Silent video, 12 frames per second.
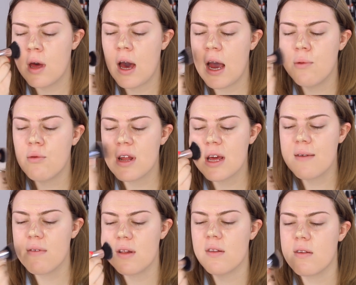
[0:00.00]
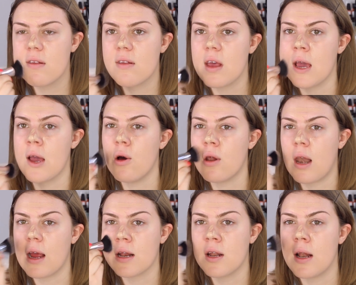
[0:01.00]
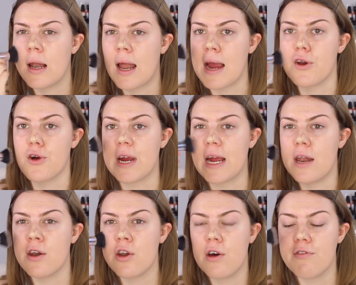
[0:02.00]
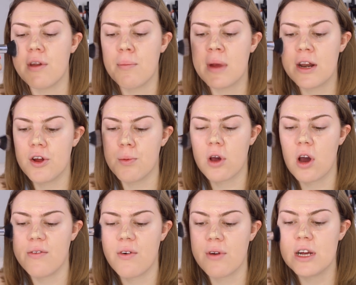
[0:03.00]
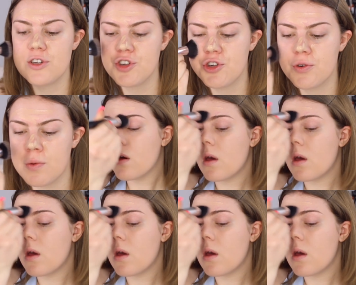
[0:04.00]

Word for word: I would even say on like the lighter end of the medium coverage.